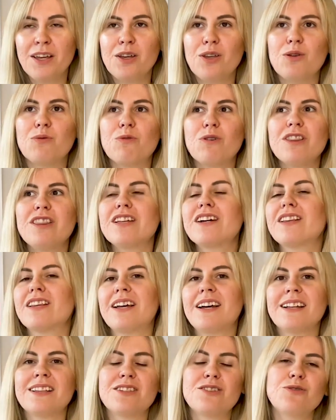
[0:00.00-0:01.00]
You want the
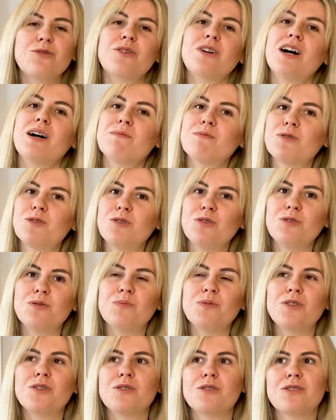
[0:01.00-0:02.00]
clients to come to you
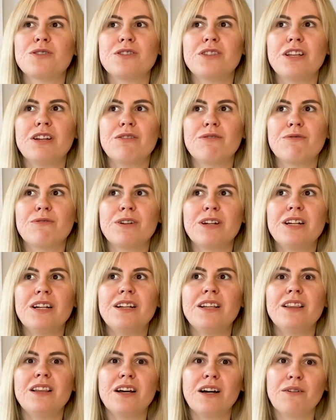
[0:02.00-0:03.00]
because they really
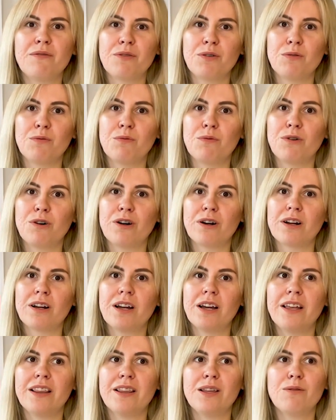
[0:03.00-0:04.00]
love your work
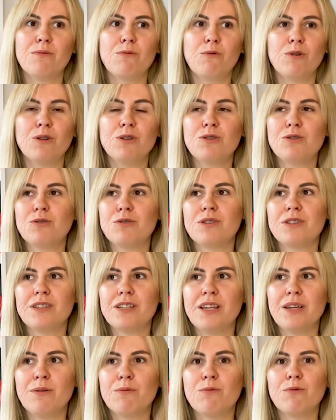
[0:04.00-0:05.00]
and they want to
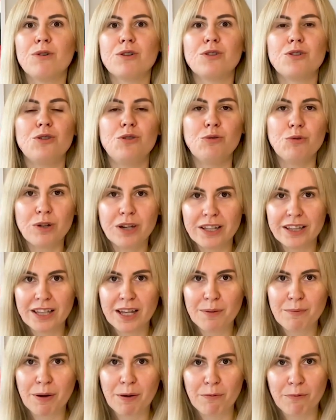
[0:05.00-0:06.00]
see what you can
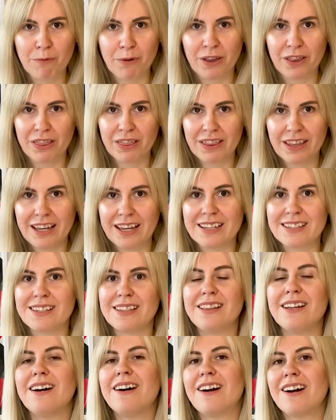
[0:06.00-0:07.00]
come up with as
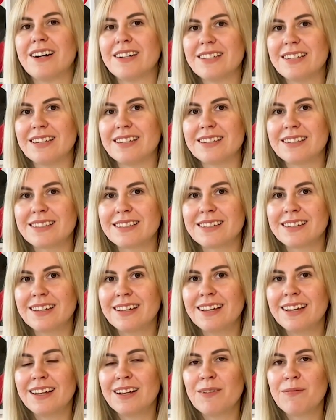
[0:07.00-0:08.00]
an artist.
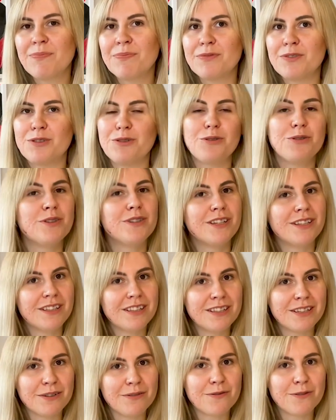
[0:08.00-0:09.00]
Do you see the
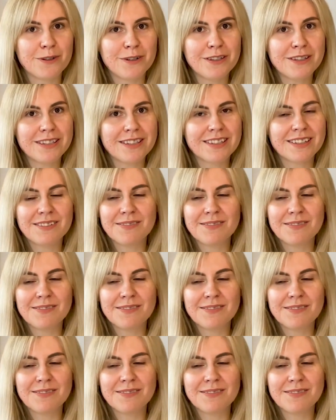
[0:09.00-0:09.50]
difference?